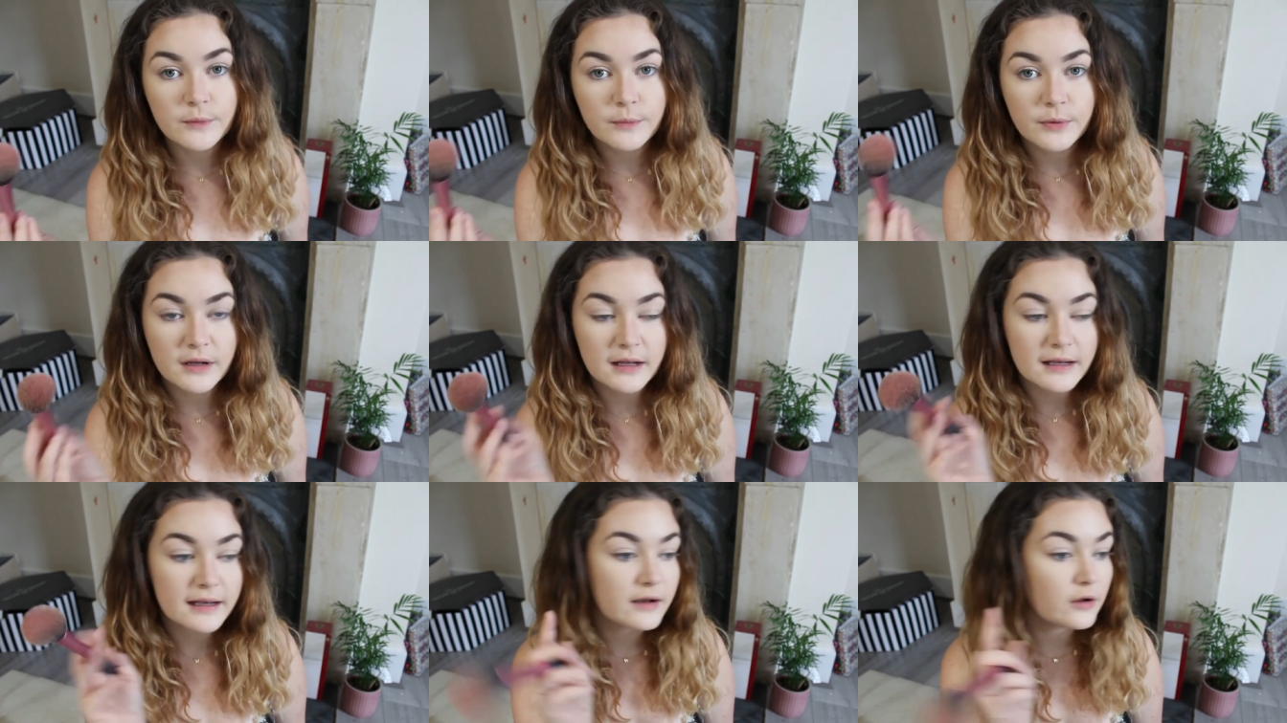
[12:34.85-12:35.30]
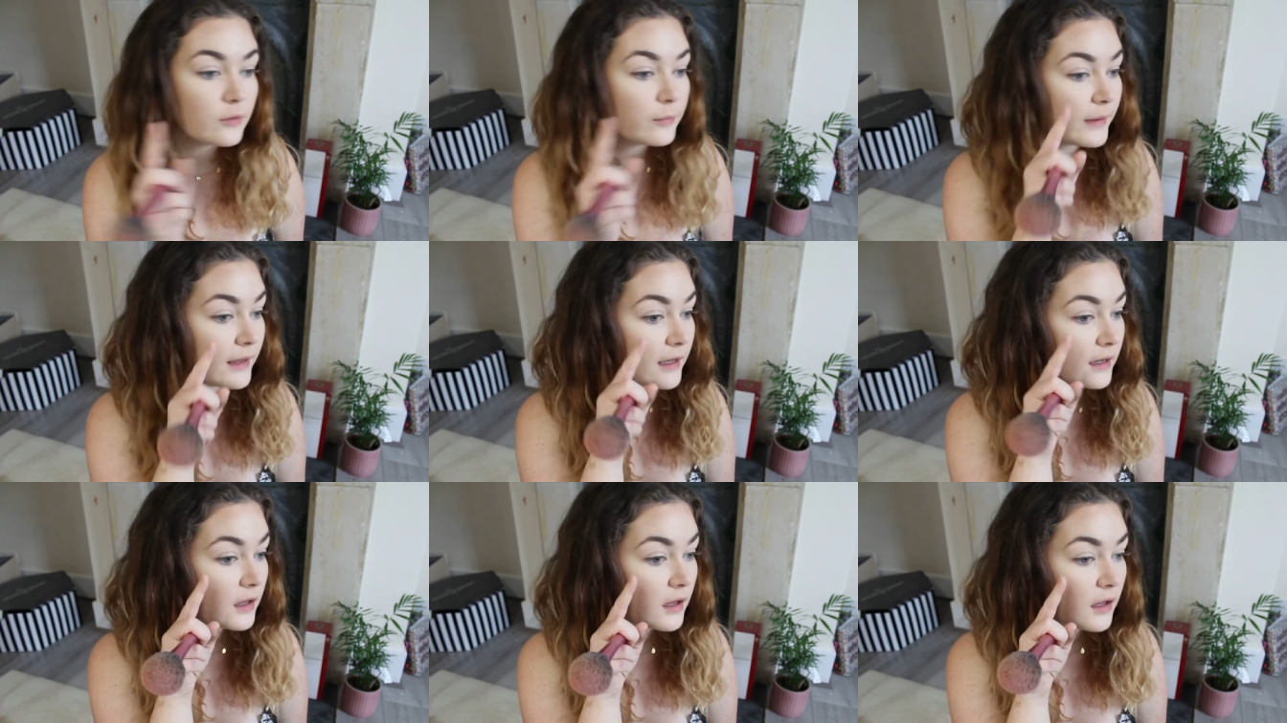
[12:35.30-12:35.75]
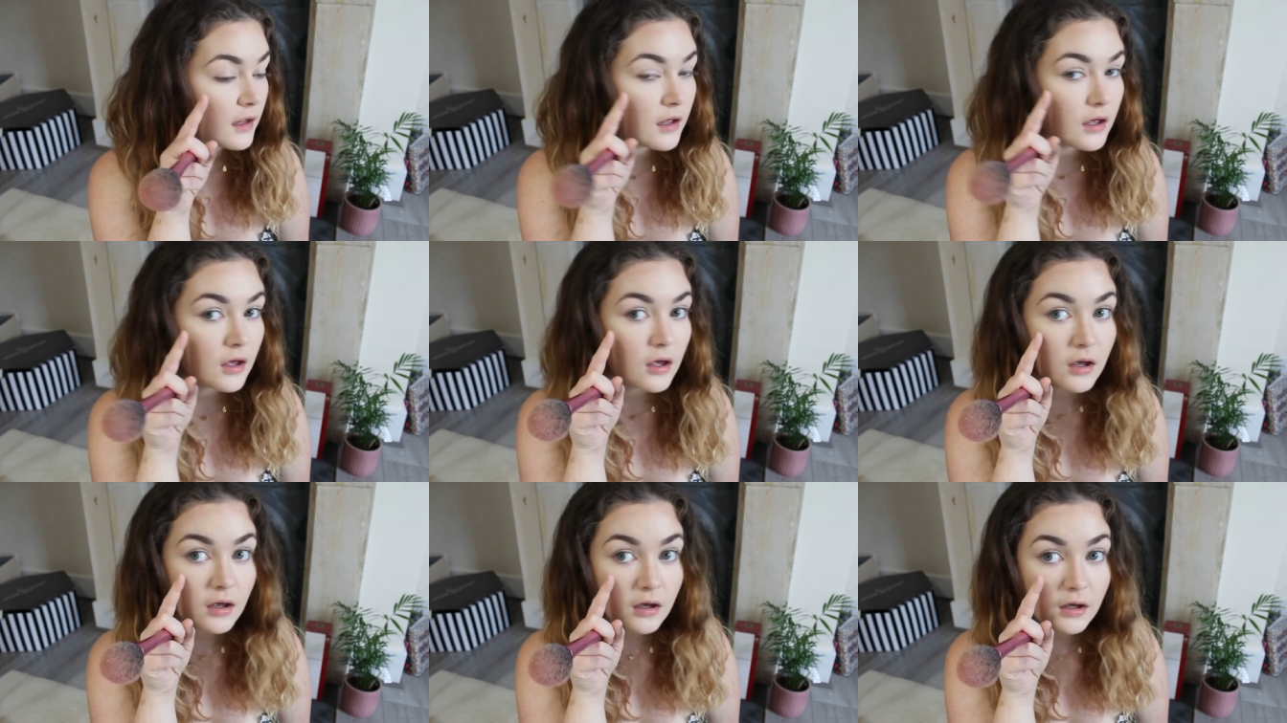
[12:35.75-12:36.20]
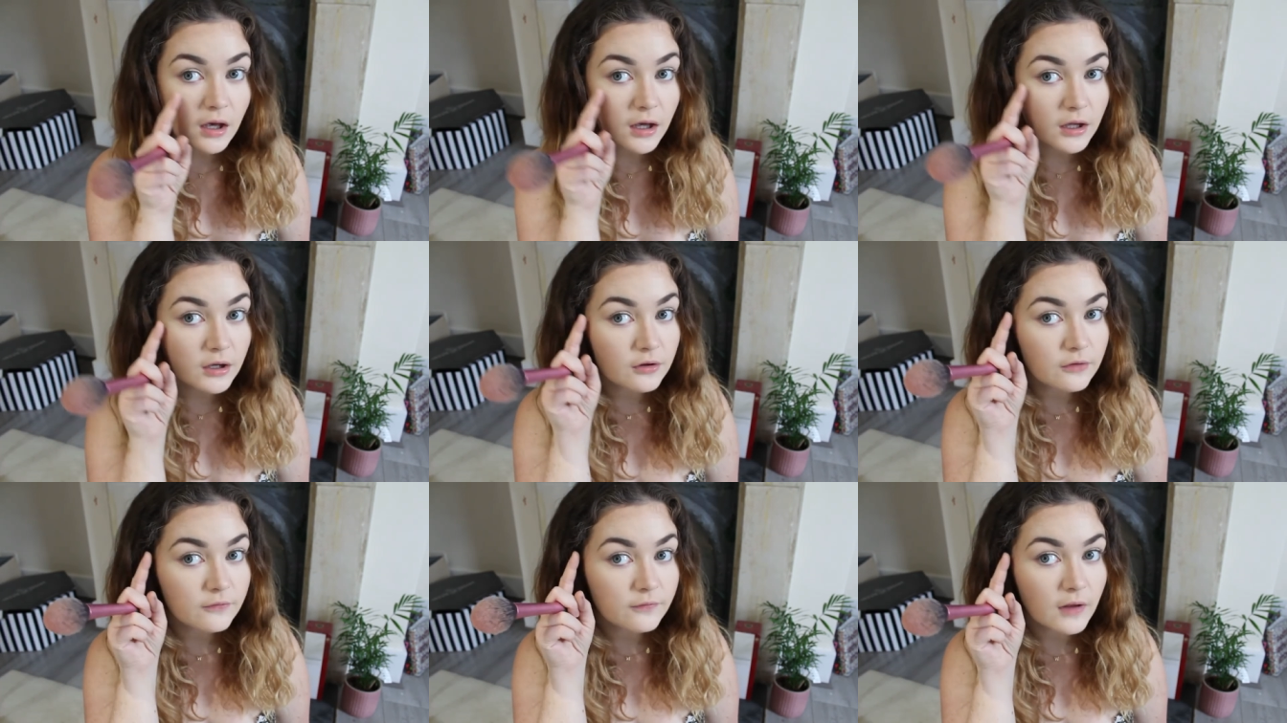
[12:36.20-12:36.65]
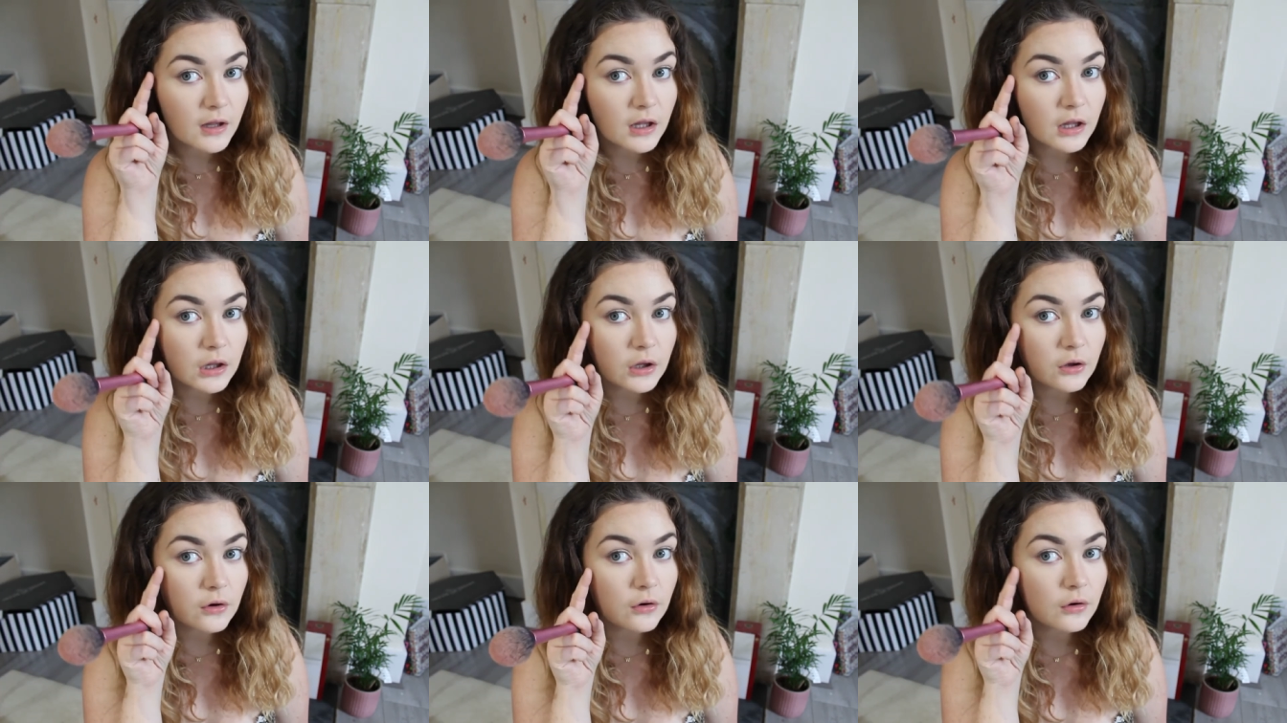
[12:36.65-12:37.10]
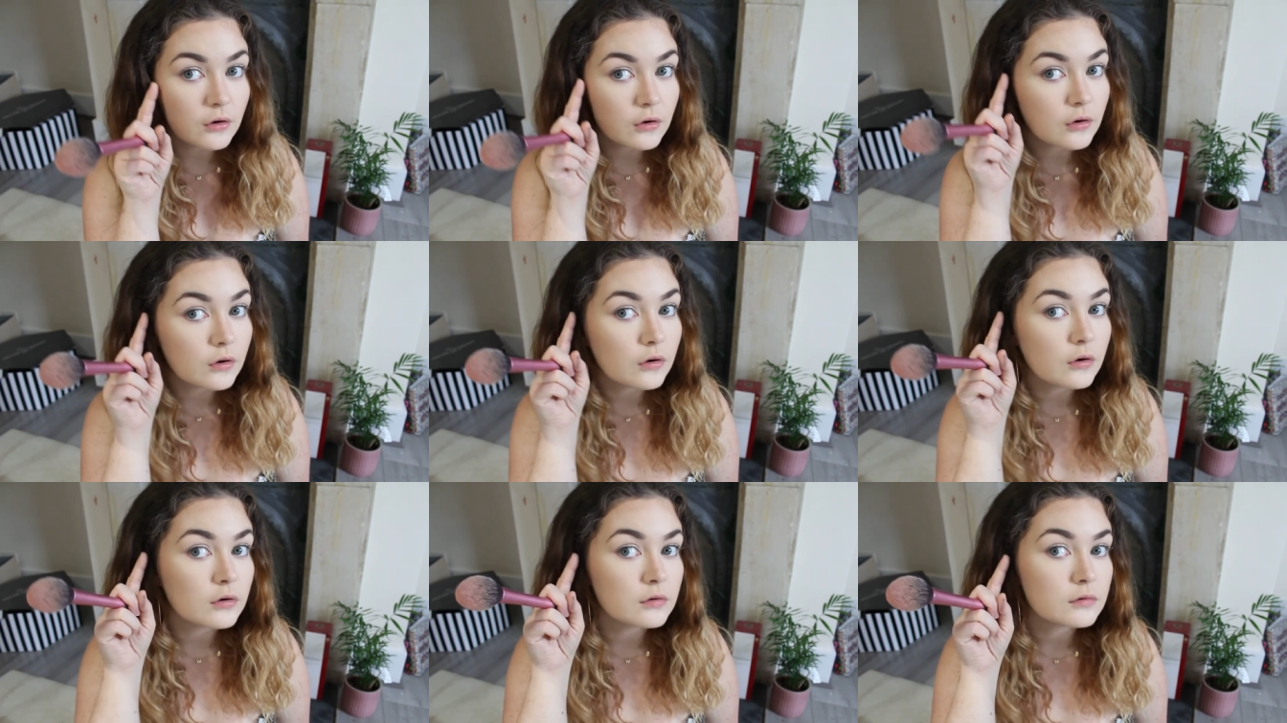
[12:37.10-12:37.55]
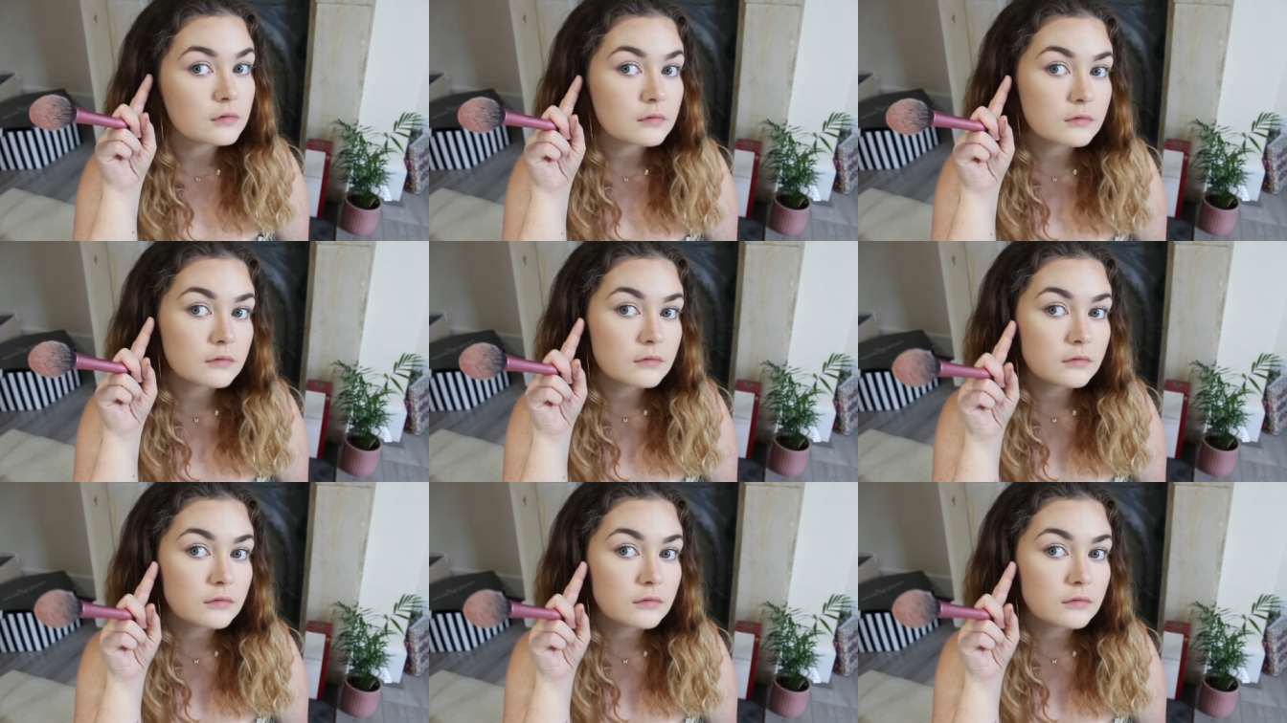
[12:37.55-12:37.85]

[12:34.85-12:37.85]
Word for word: to put a little bit kind of along